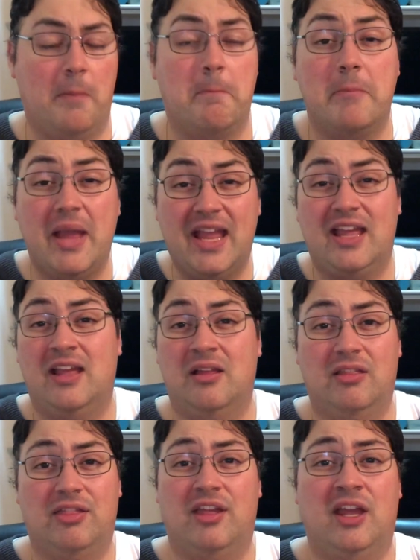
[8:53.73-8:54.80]

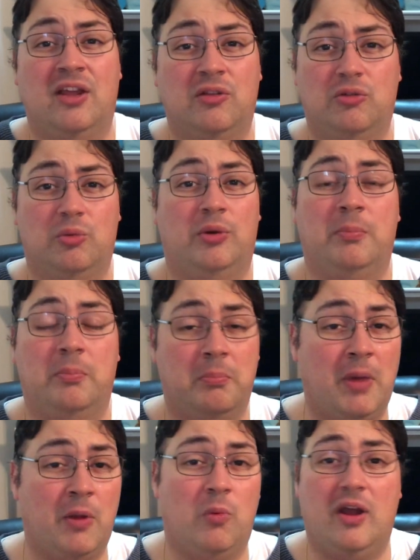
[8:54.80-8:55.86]
making things. When
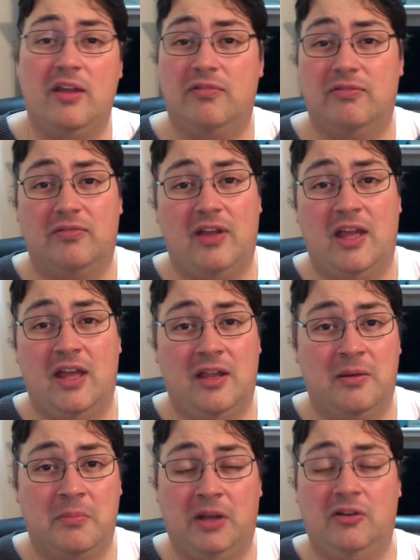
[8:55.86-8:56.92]
my wife
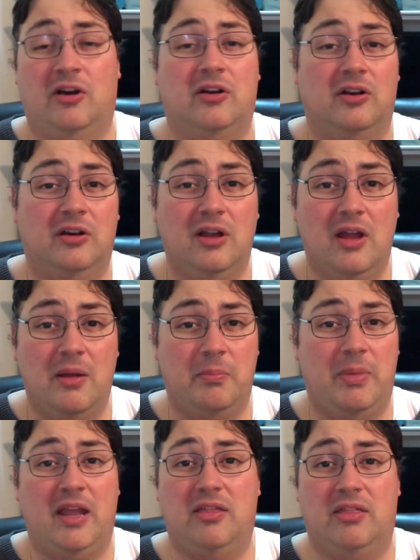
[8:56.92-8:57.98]
and my daughter
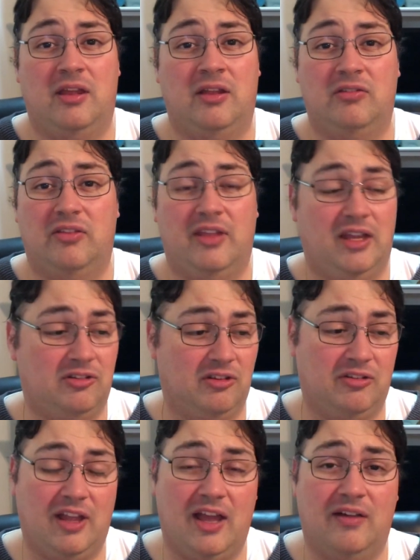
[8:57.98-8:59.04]
bake things, they
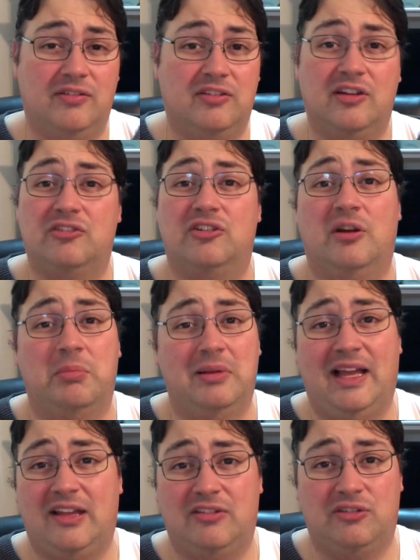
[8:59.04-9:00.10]
just have such a
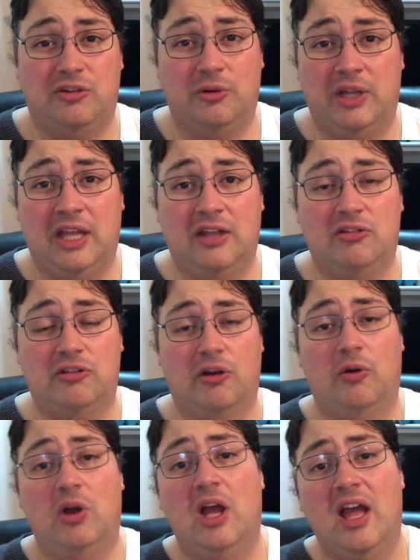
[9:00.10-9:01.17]
blast doing it.
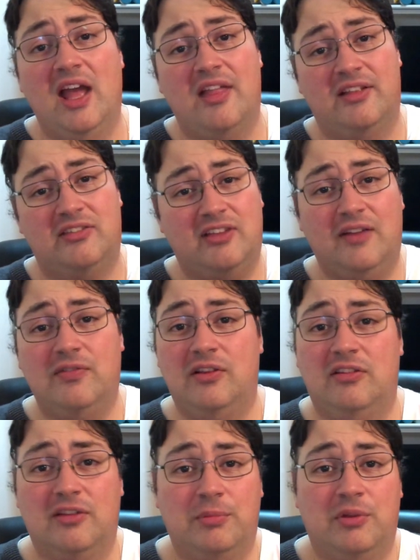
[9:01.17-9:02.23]
So it's
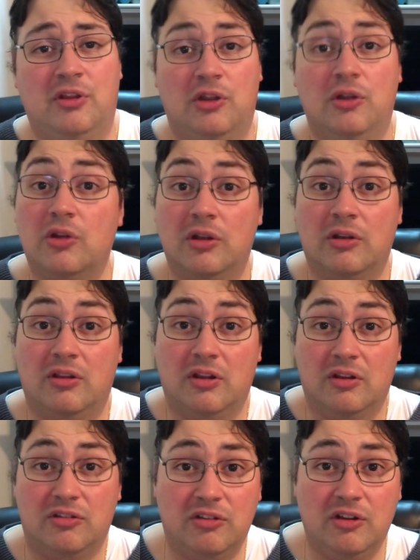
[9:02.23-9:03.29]
definitely something that you can
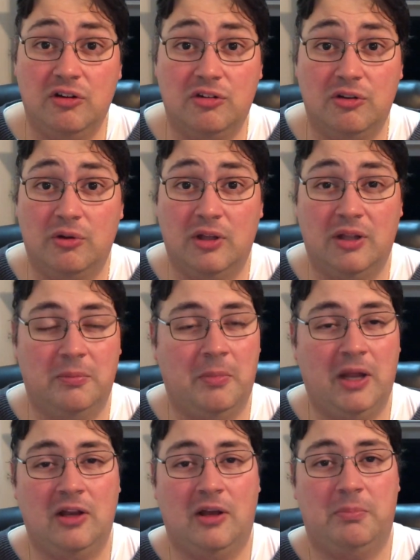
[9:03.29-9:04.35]
consider doing. It
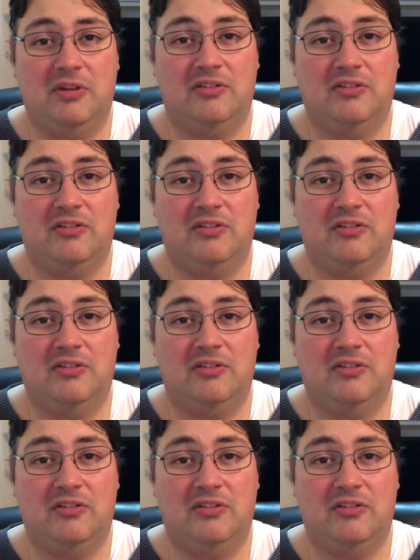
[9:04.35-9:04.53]
might not